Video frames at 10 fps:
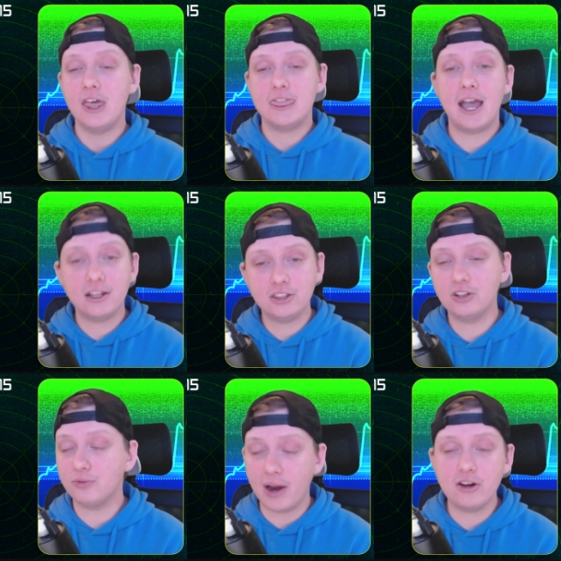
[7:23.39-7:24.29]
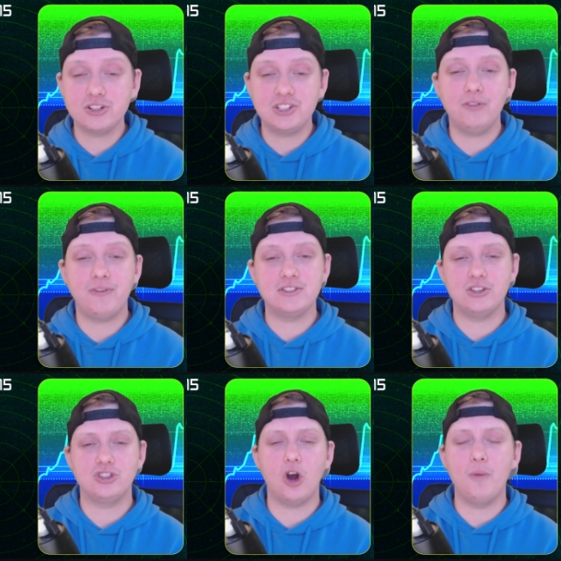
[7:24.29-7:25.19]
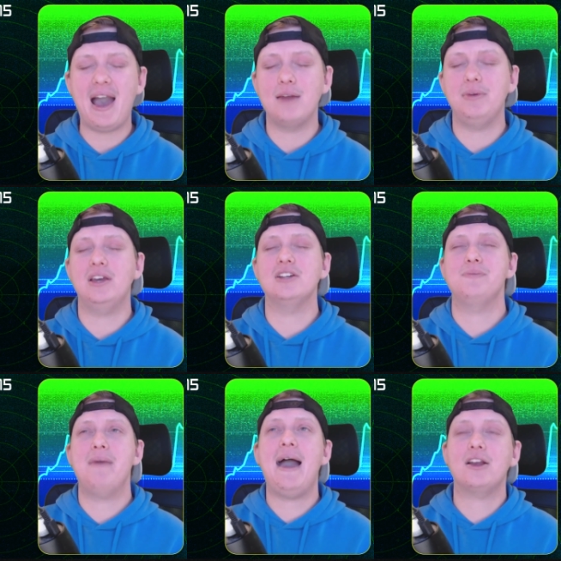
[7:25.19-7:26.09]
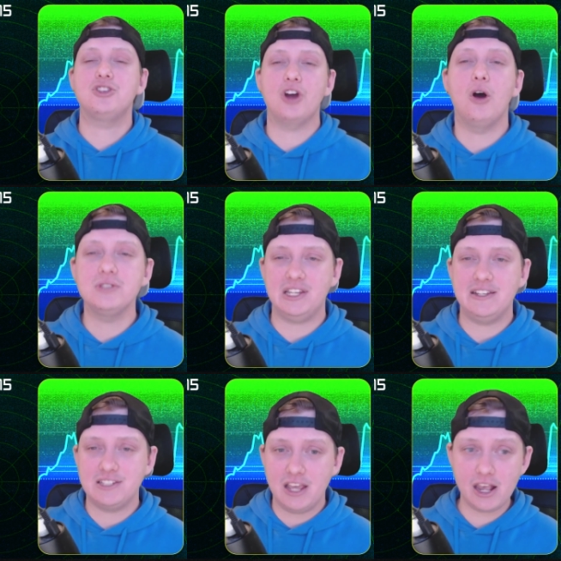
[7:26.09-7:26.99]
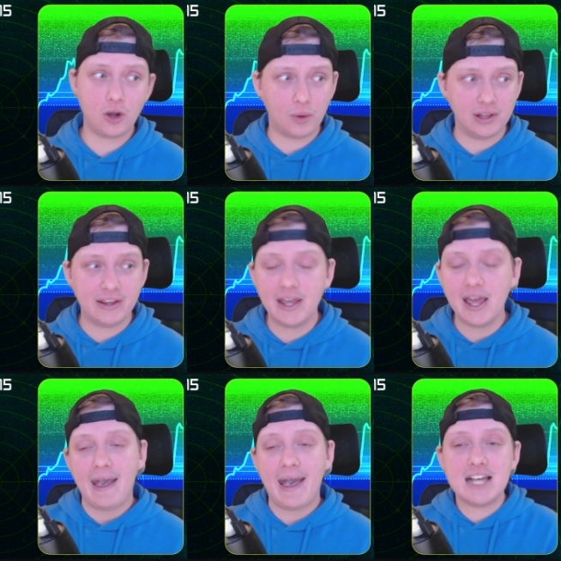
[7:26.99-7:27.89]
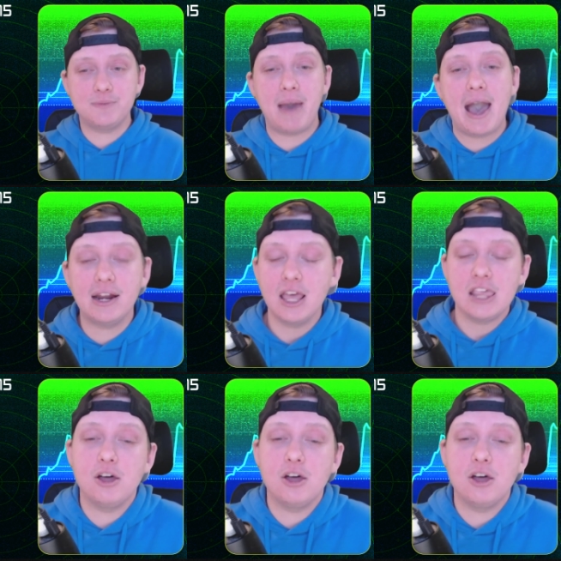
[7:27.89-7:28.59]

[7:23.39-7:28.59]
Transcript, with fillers: that the Raiders' defense is so bad because Mac Jones is equally as bad.